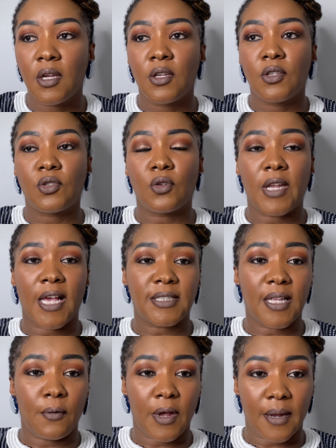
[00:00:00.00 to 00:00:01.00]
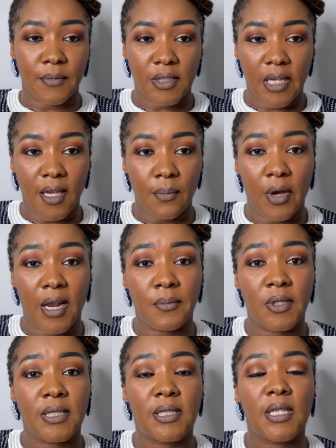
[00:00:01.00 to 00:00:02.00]
So that's not what I'm saying, but I'm
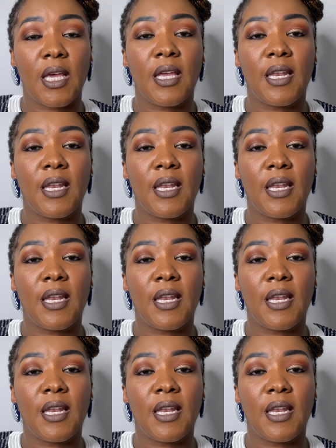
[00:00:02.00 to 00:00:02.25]
just saying